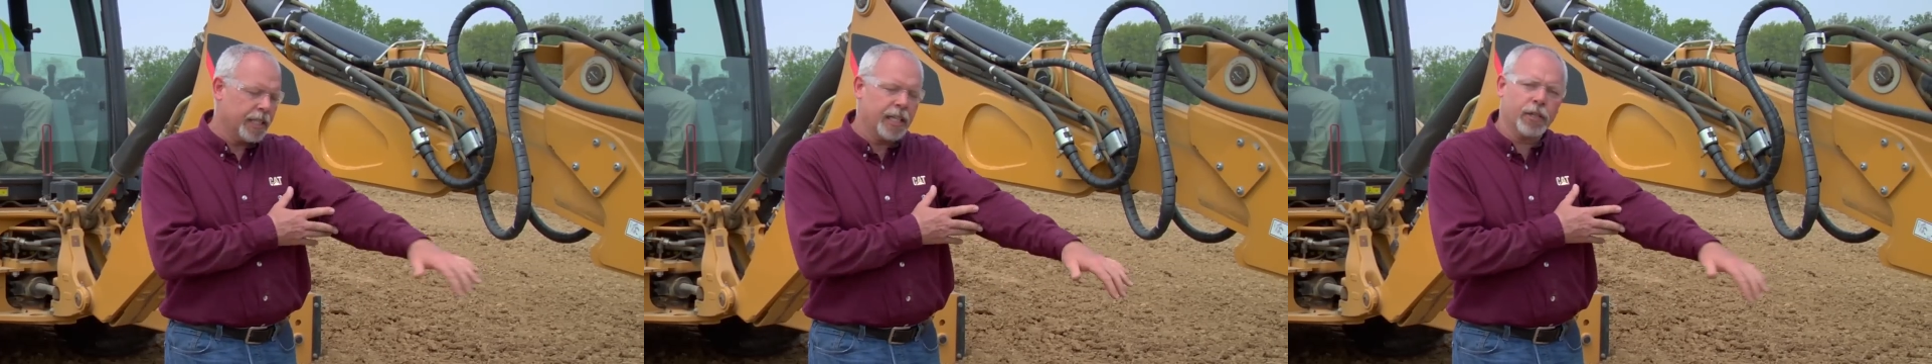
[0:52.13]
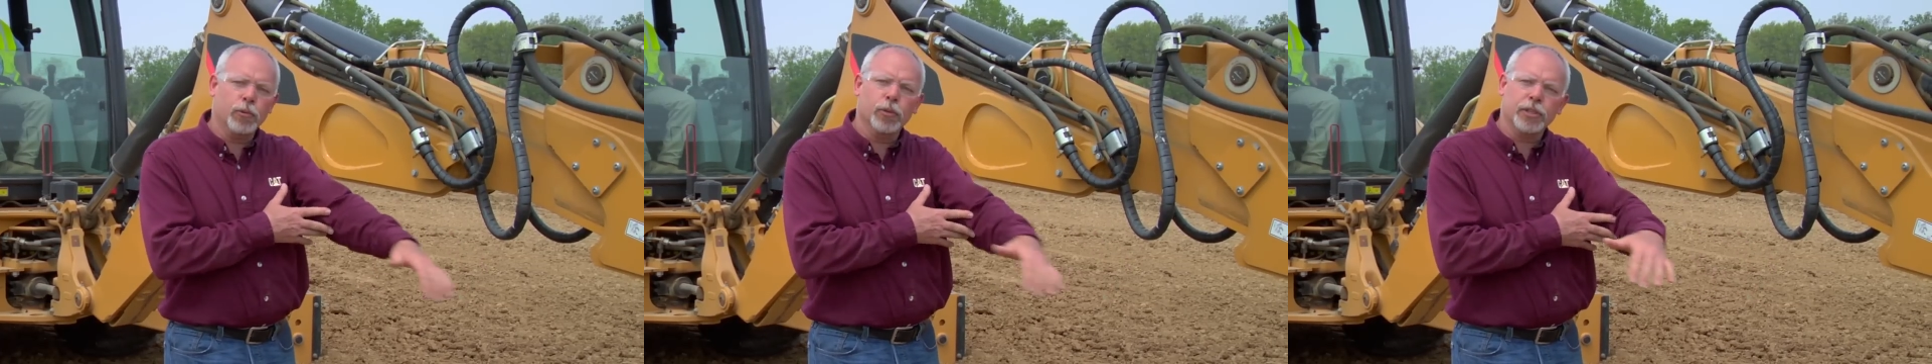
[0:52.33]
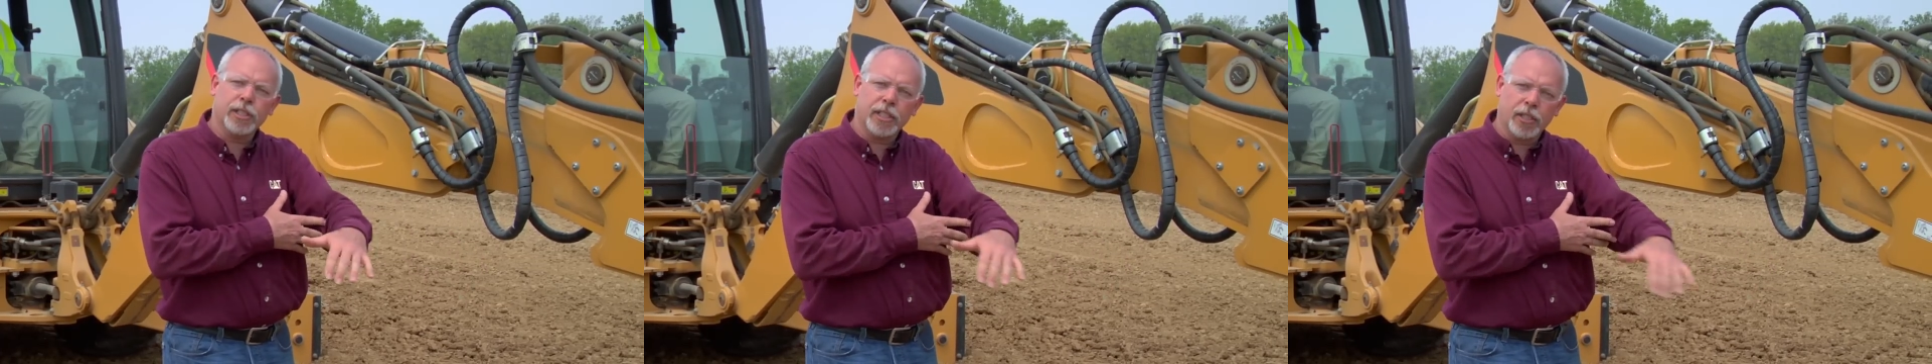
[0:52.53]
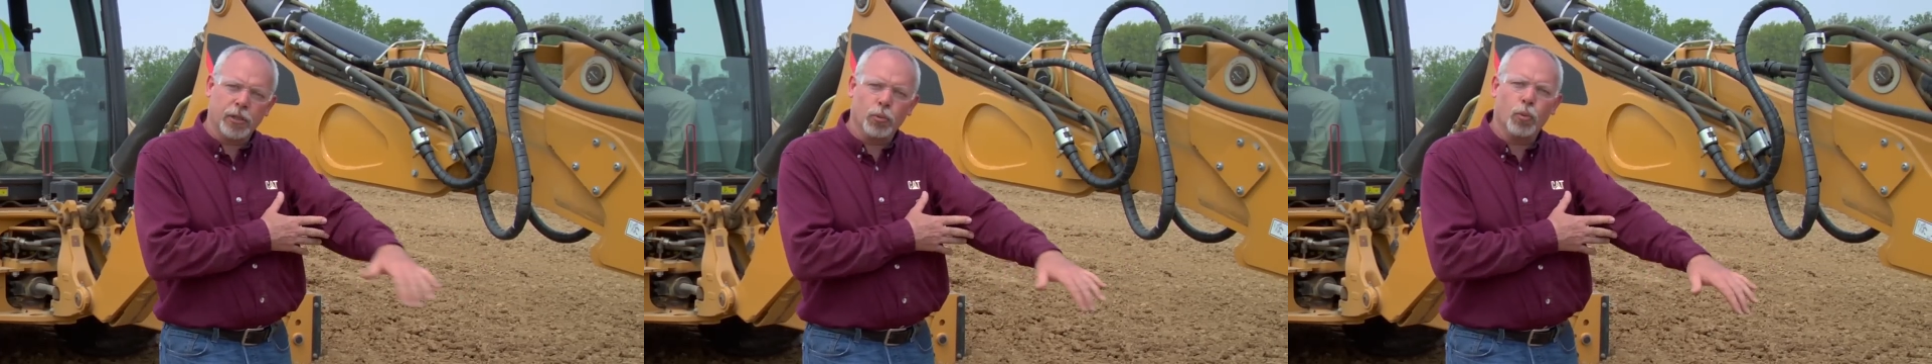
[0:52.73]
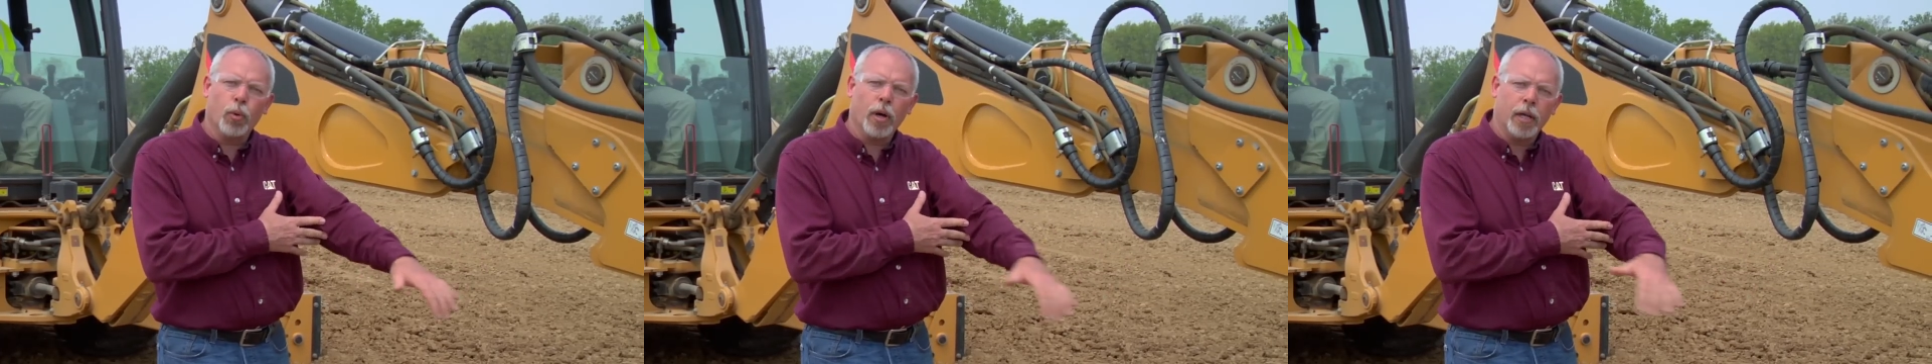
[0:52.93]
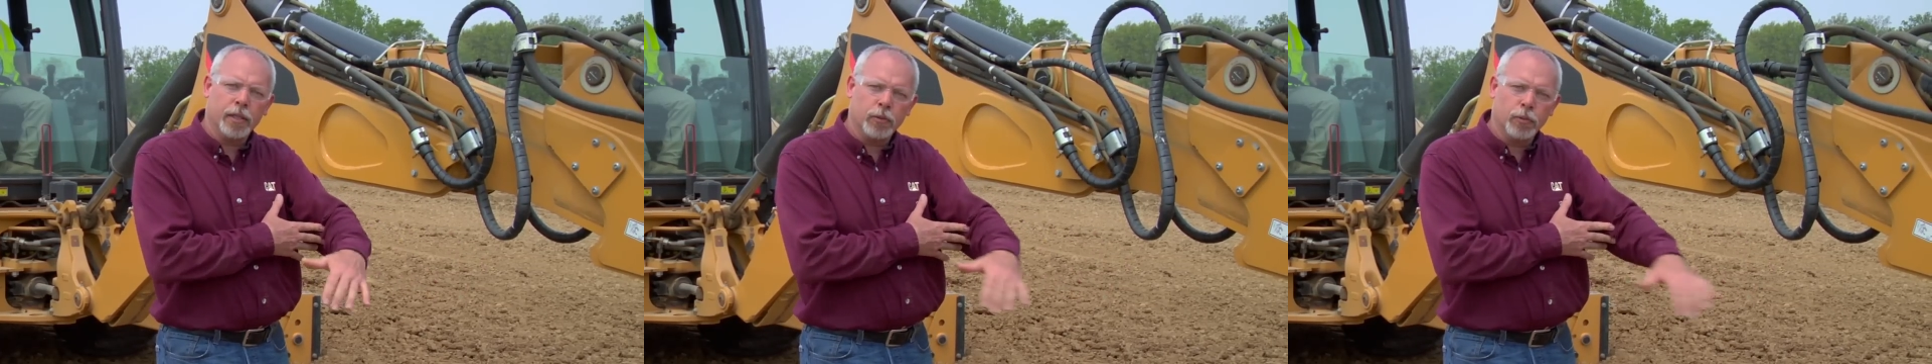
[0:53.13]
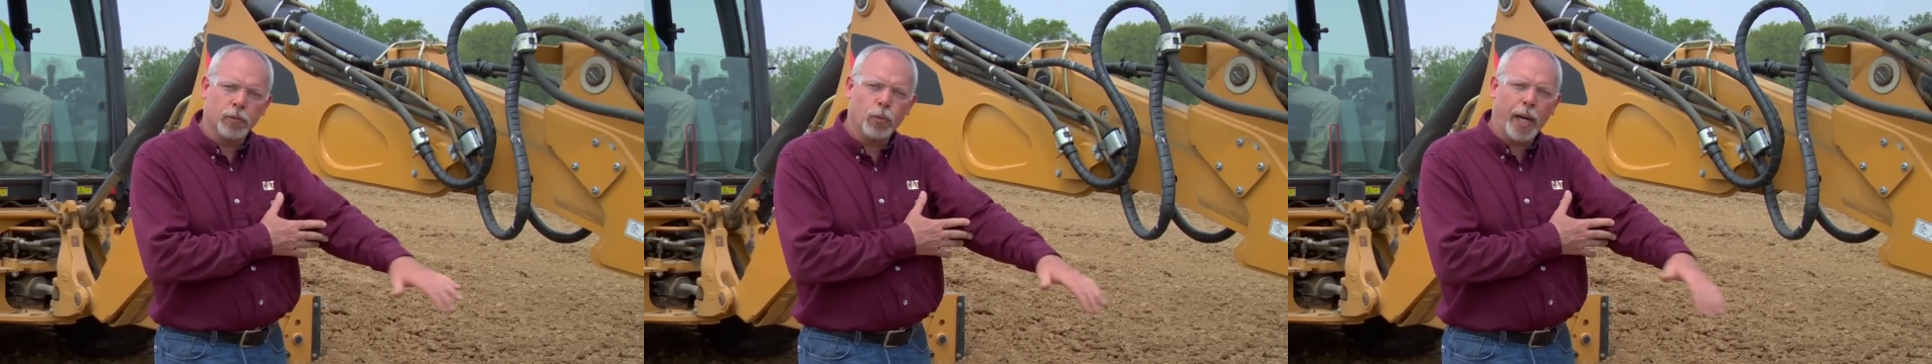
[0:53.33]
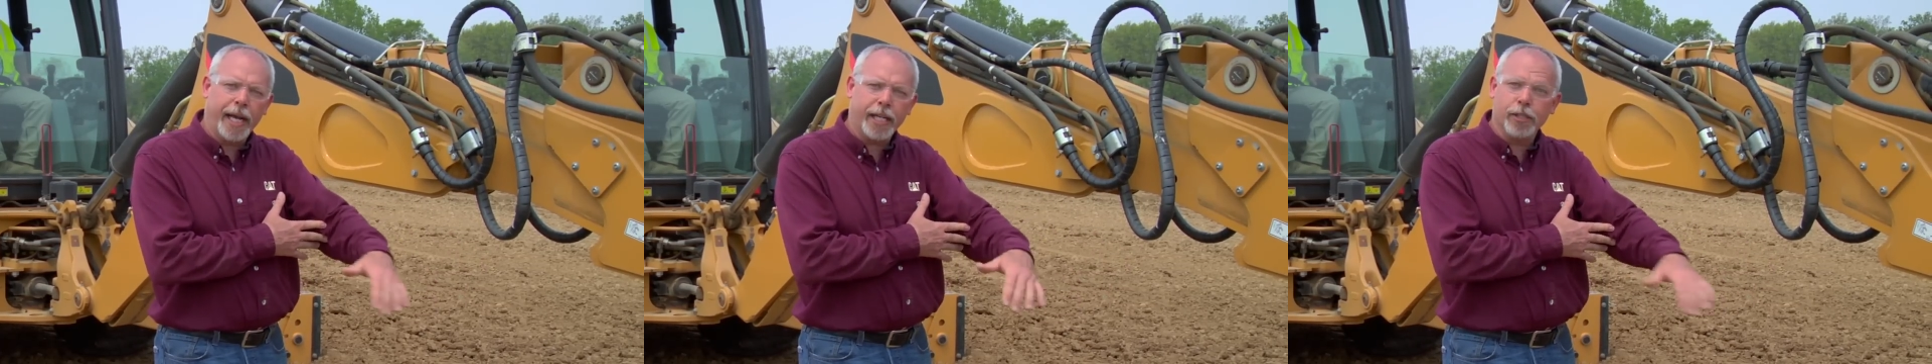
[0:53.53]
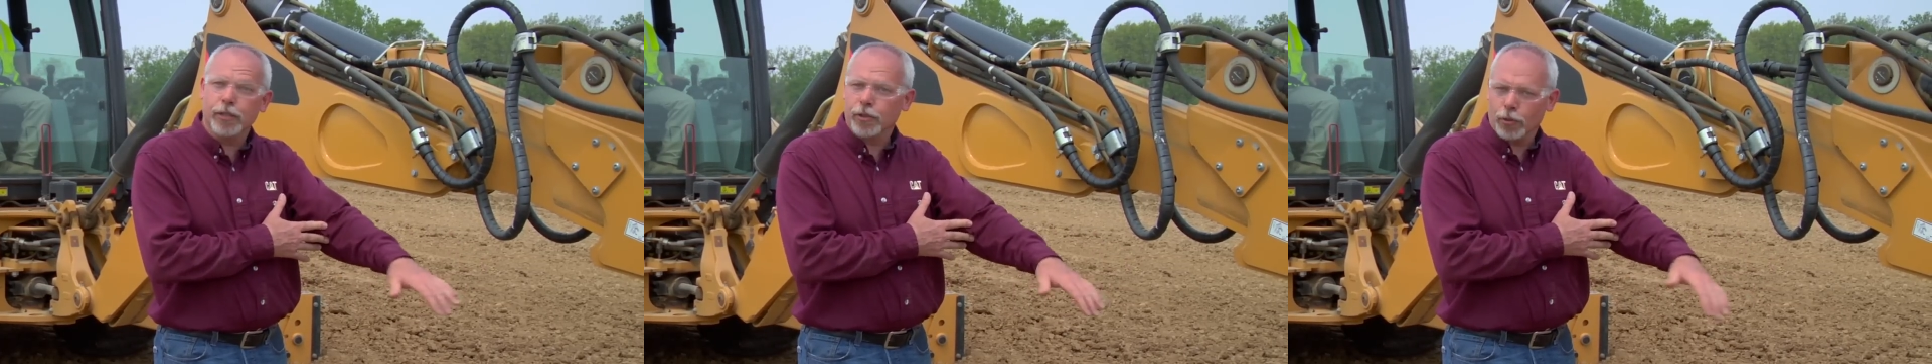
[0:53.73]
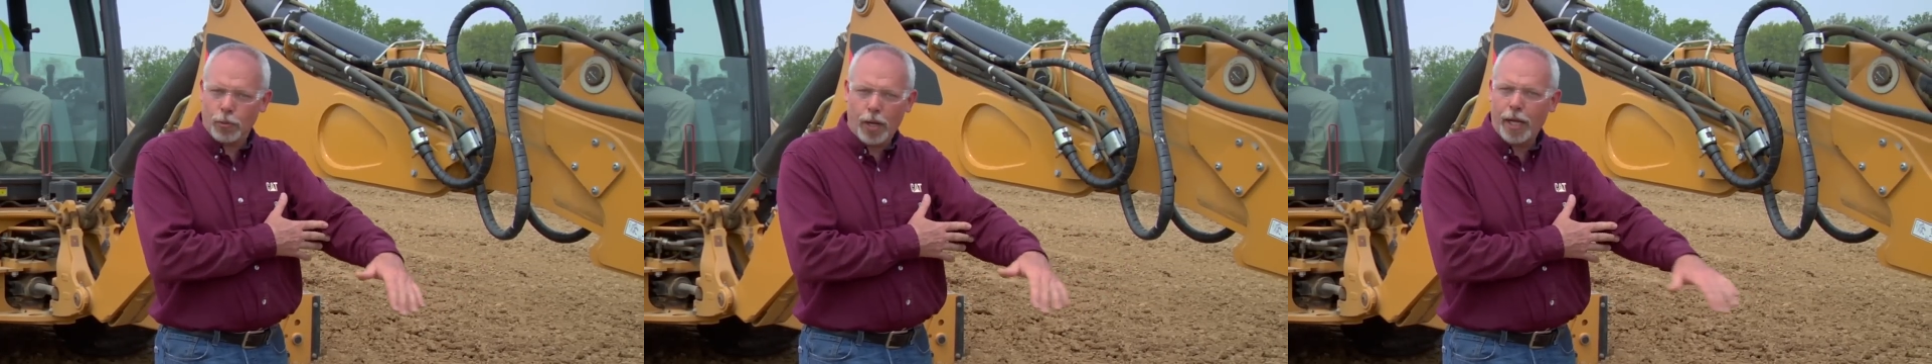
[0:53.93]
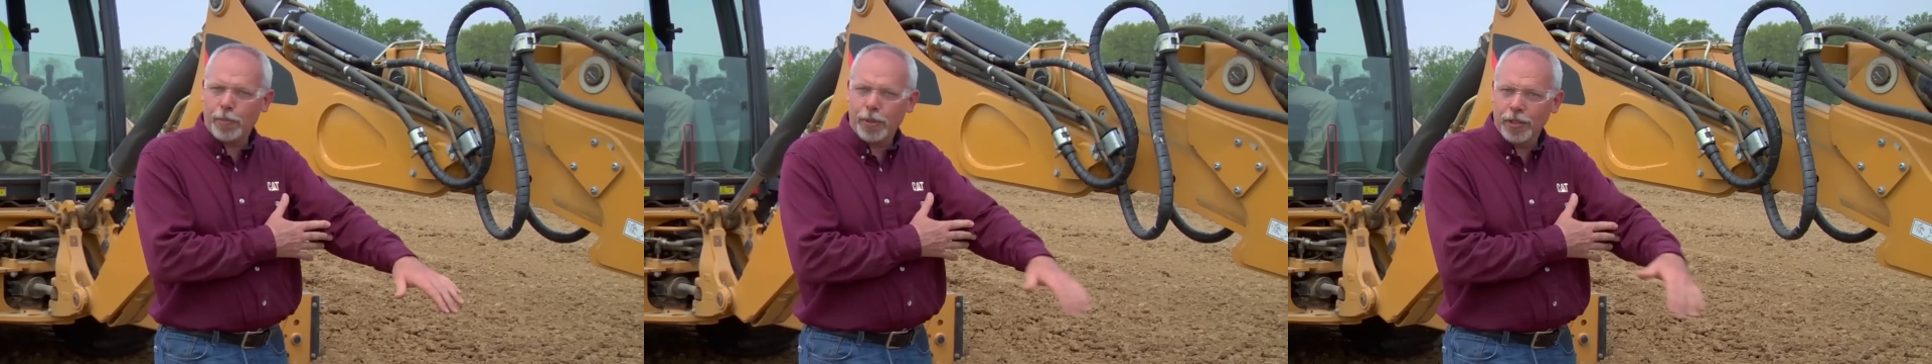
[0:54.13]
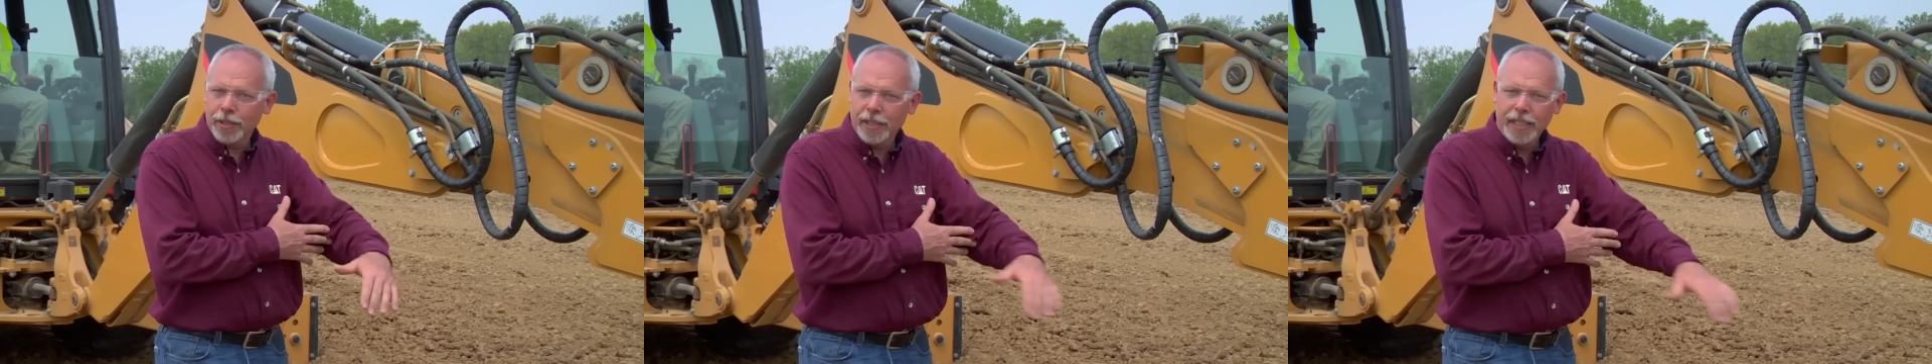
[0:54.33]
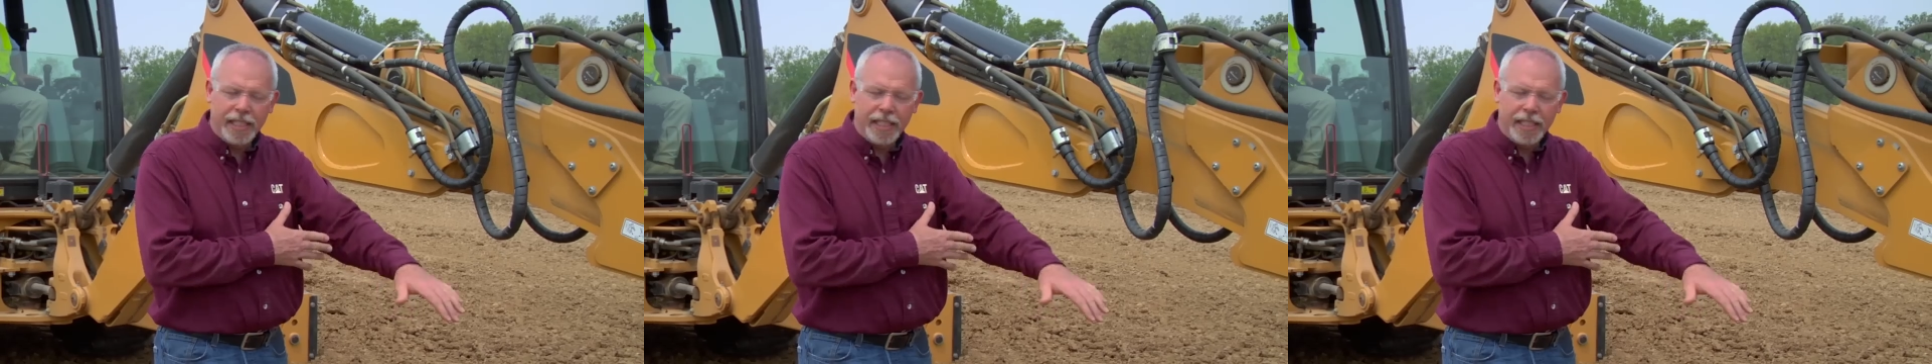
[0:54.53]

thing will sit there and wa waggle or wobble,